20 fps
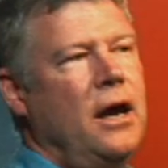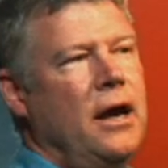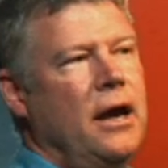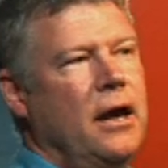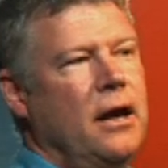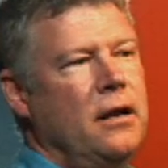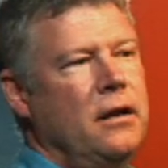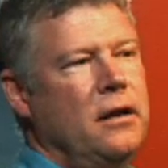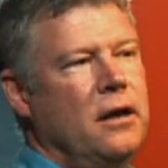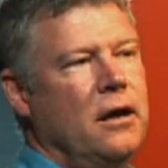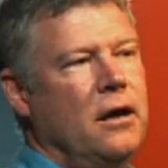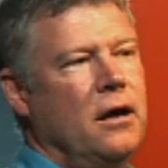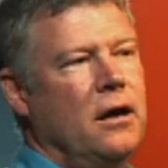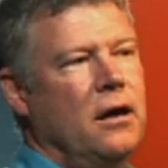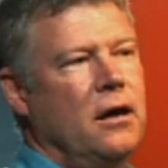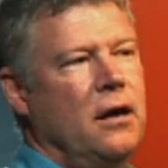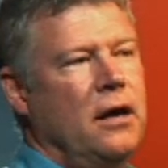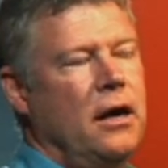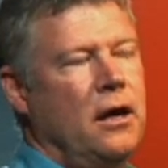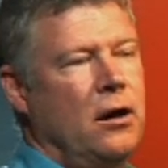
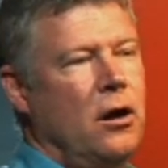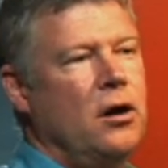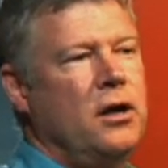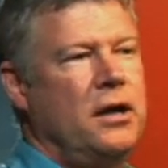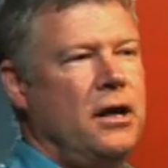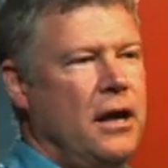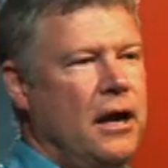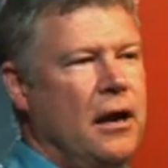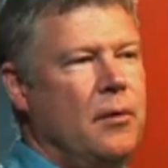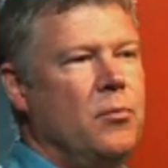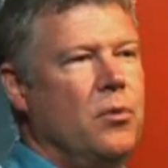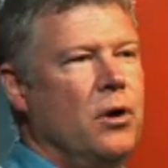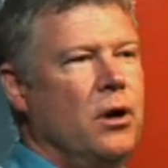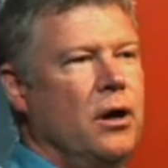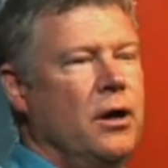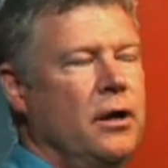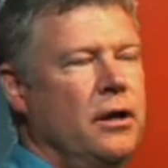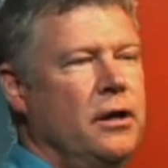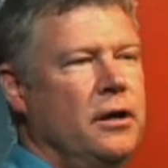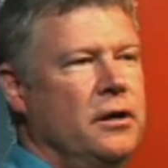And our
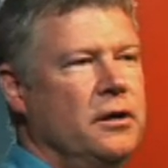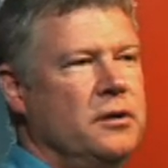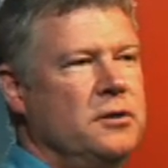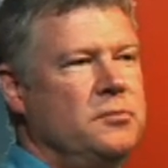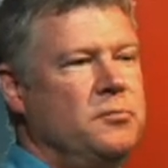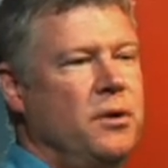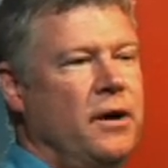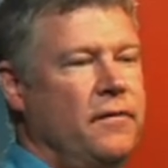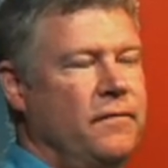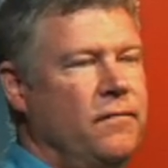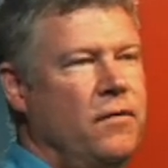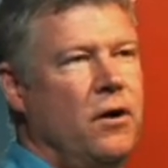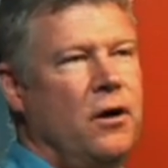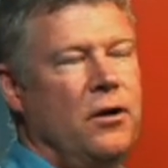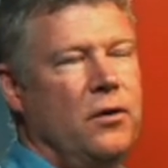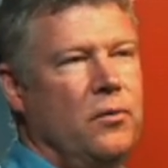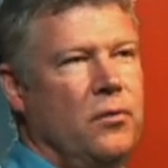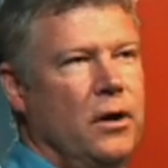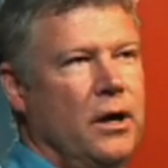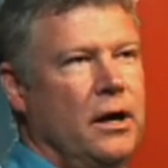camera is by far
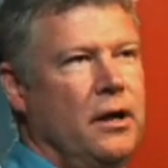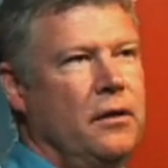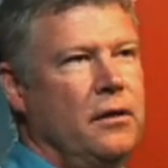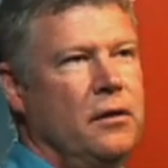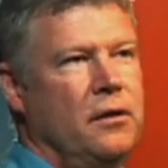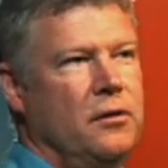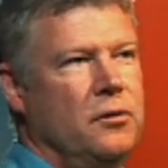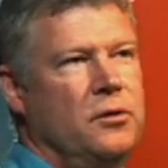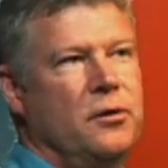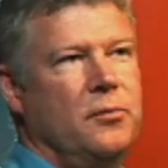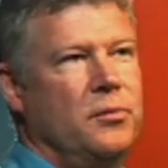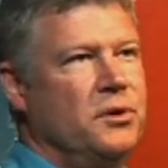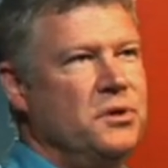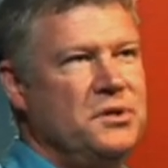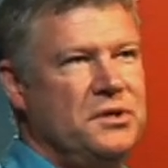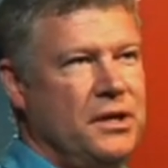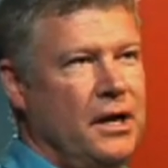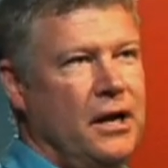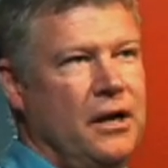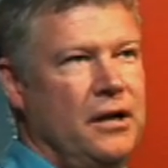and away the
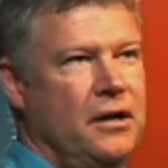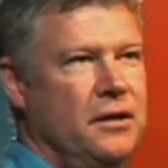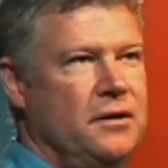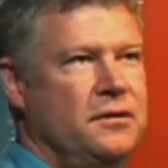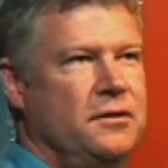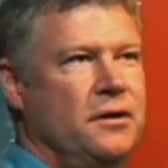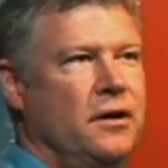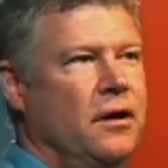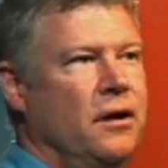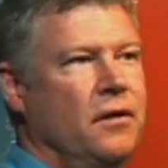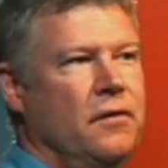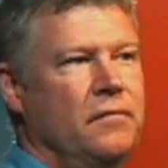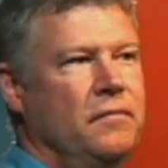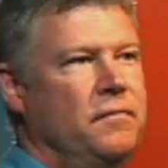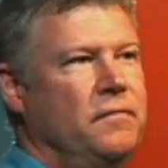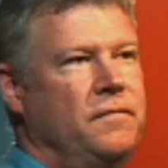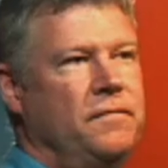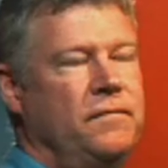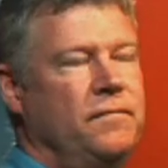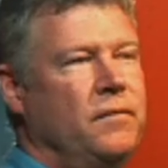Mercedes of
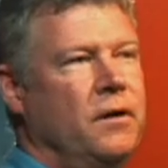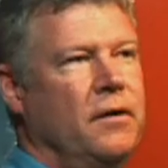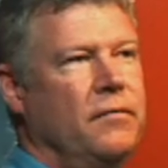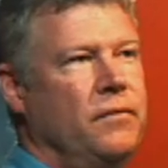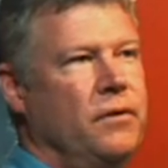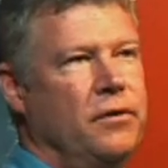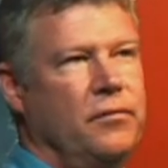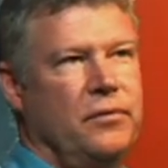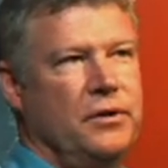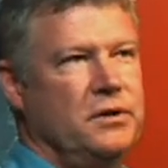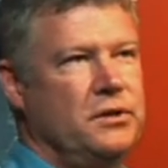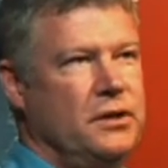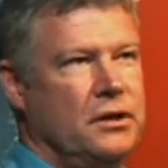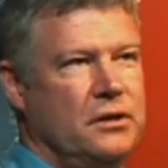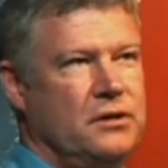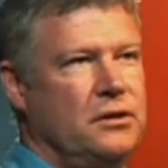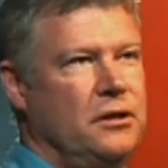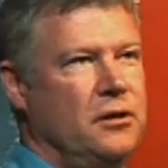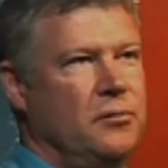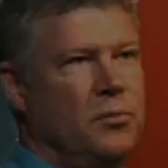the
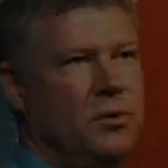360